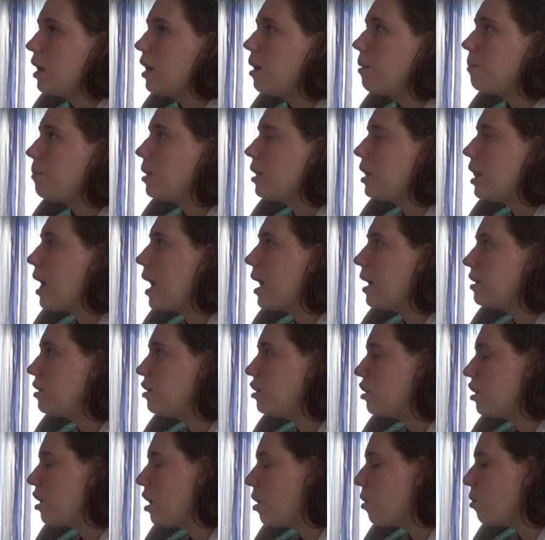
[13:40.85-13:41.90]
and I'm glad,
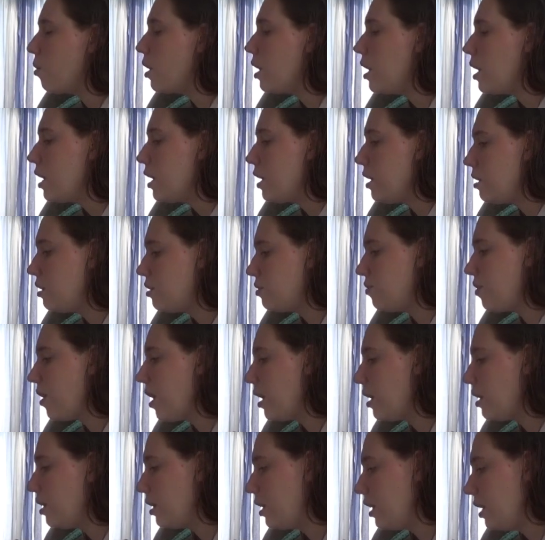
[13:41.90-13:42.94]
you know, he's
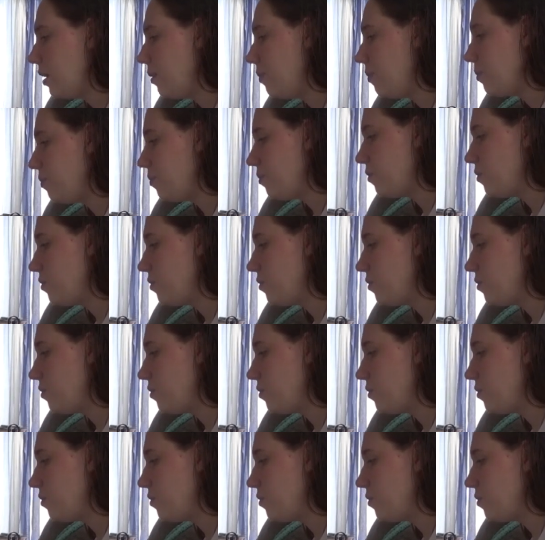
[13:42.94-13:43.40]
finally